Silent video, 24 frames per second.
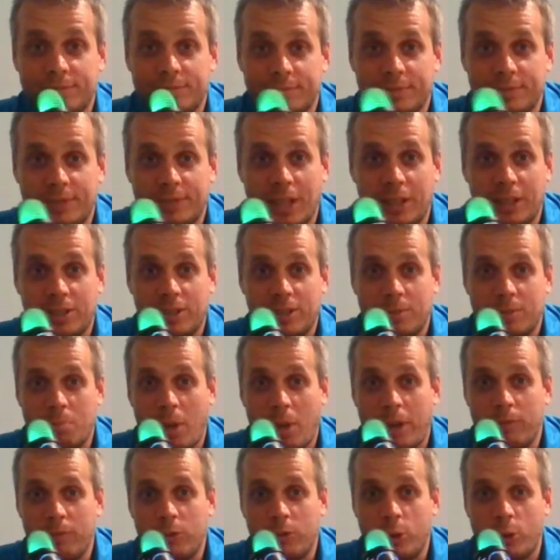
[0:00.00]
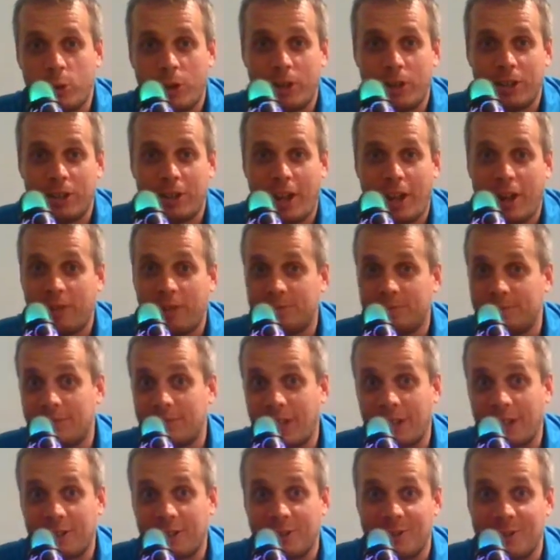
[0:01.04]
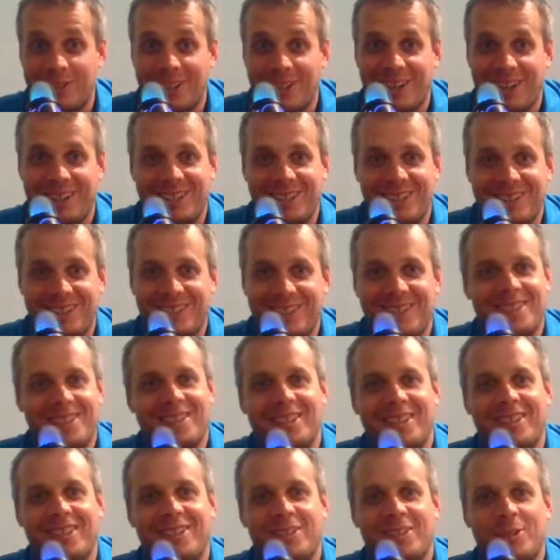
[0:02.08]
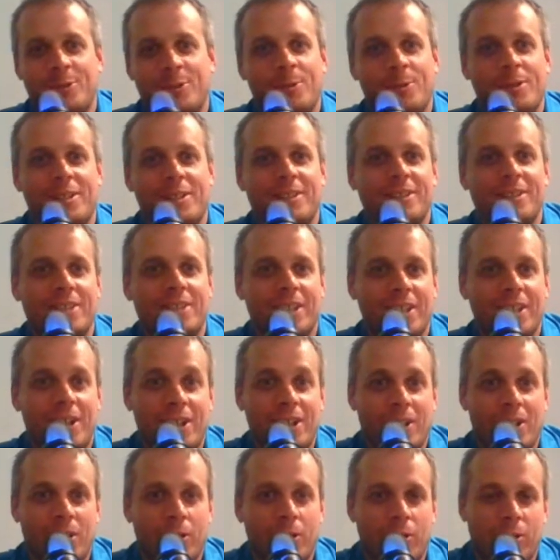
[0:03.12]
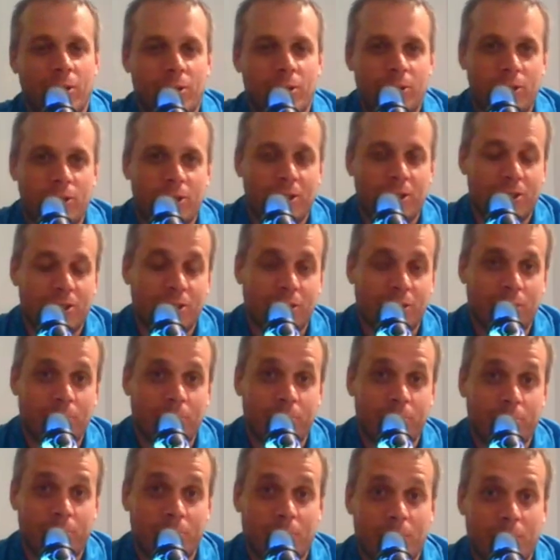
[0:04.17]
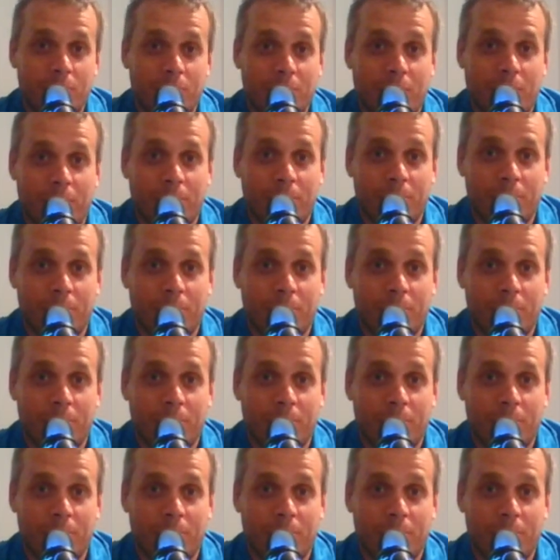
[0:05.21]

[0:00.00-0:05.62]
that's my view on it now. That could change in 2 weeks or 2 years, or maybe not.